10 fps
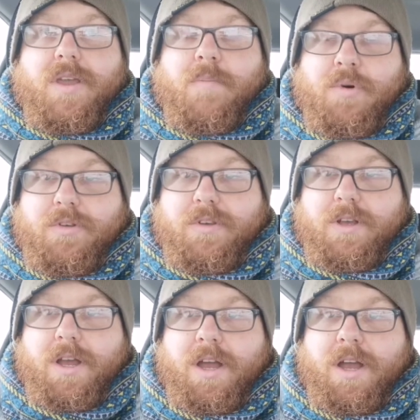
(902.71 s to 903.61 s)
But
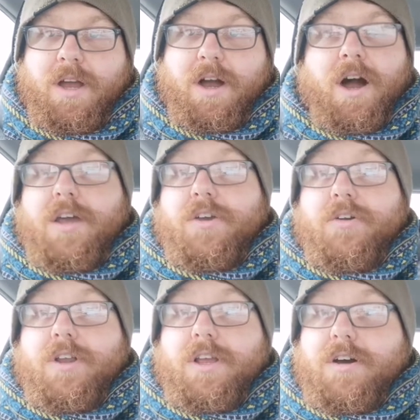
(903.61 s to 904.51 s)
I
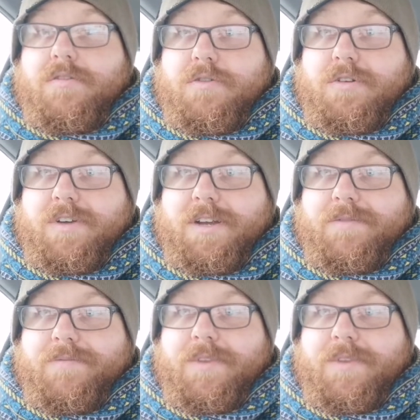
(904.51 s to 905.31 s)
currently can't afford a van,